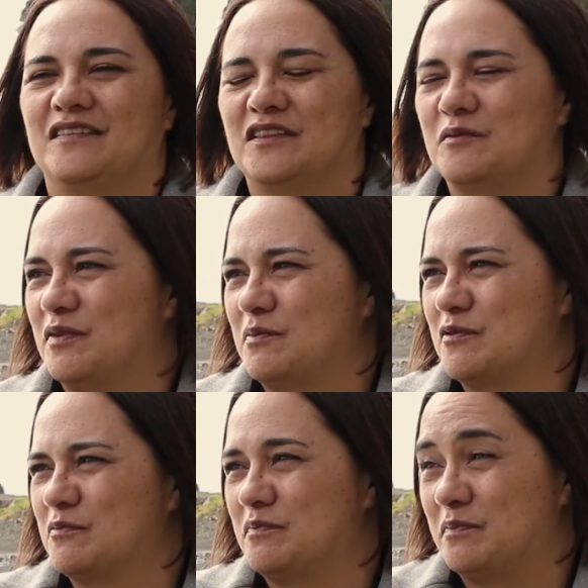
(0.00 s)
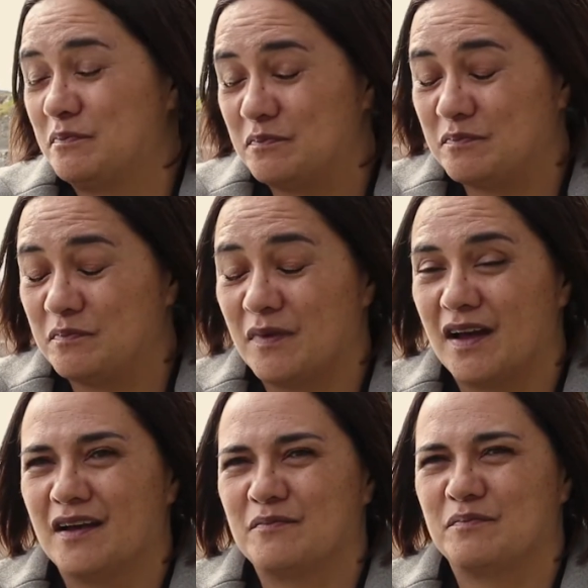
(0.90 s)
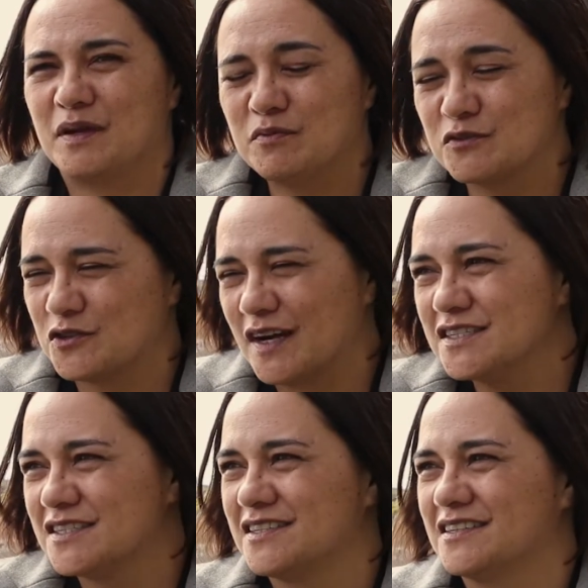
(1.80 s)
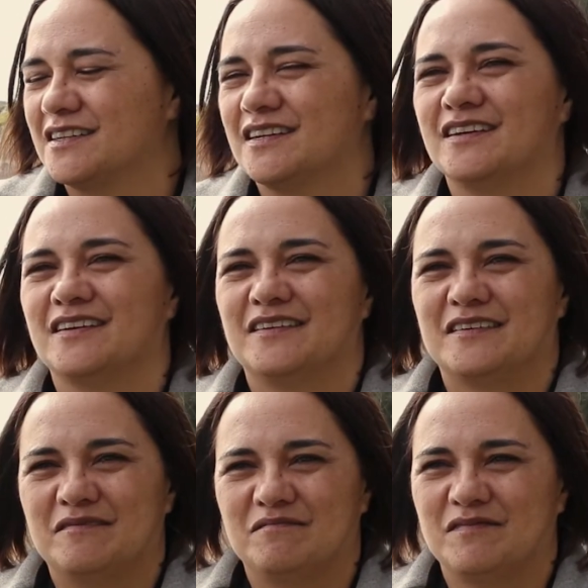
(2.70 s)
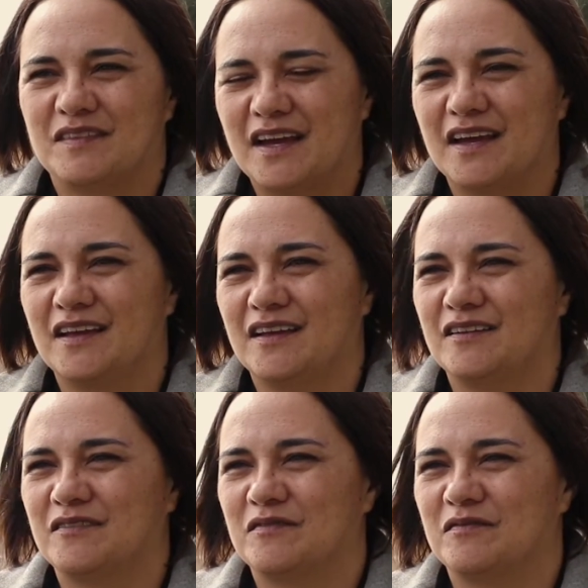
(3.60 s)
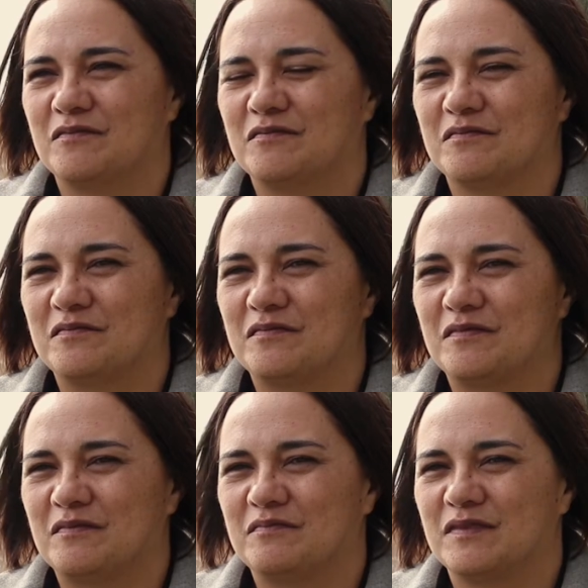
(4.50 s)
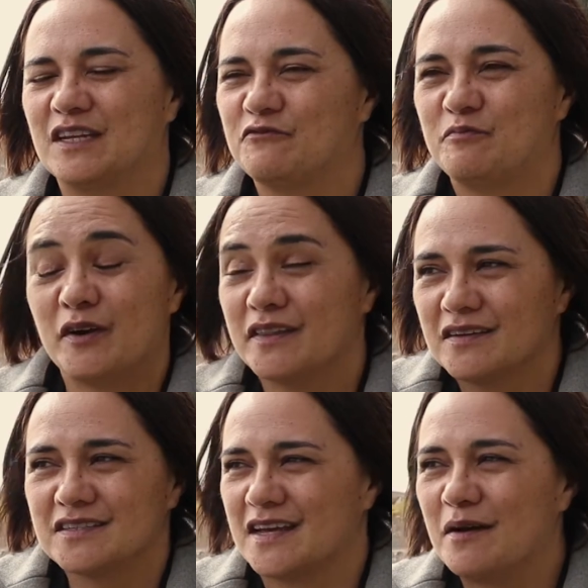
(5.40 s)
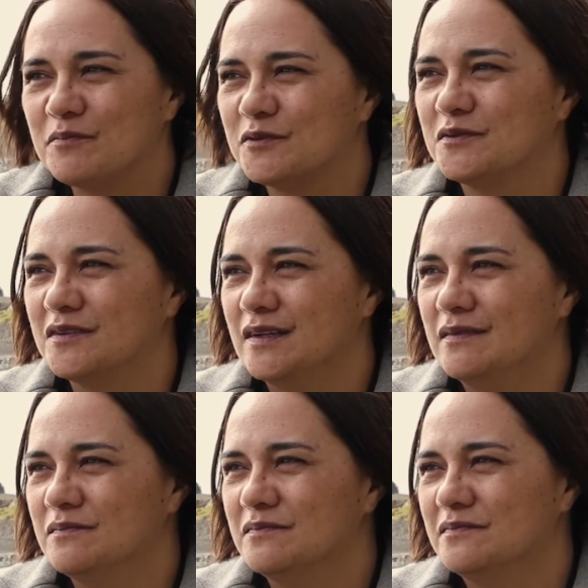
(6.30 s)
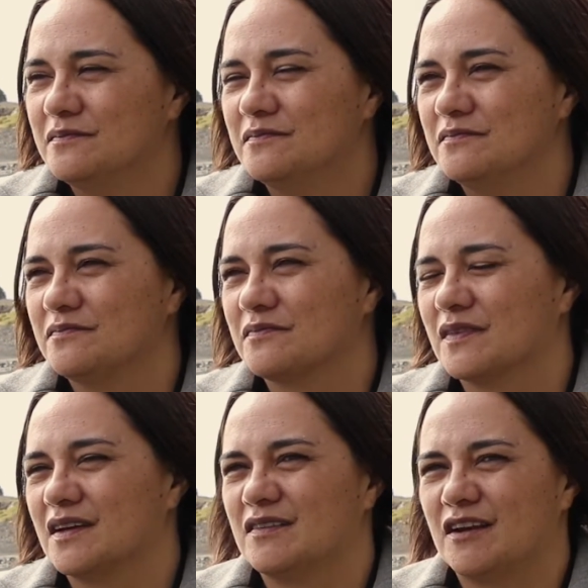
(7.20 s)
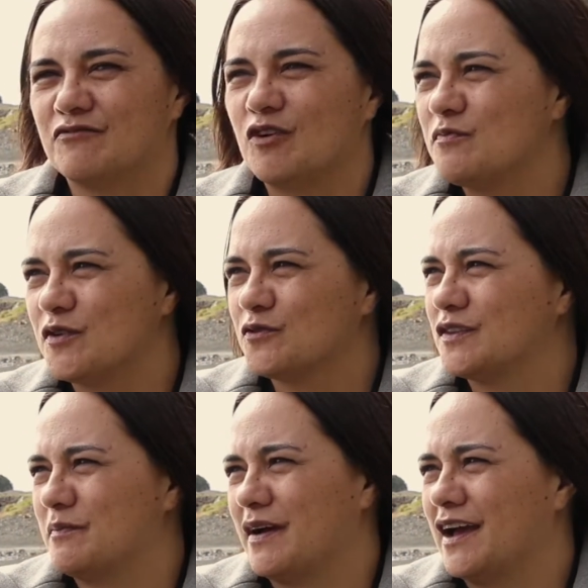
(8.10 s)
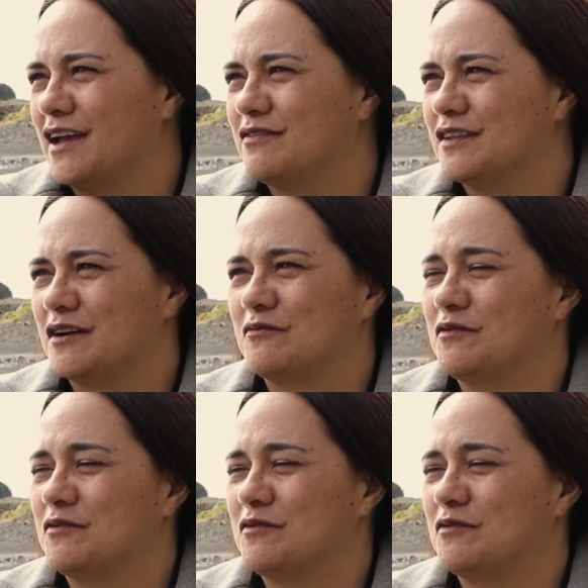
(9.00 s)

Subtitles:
They're the people people trust. They live by the example, and they role model the behaviour that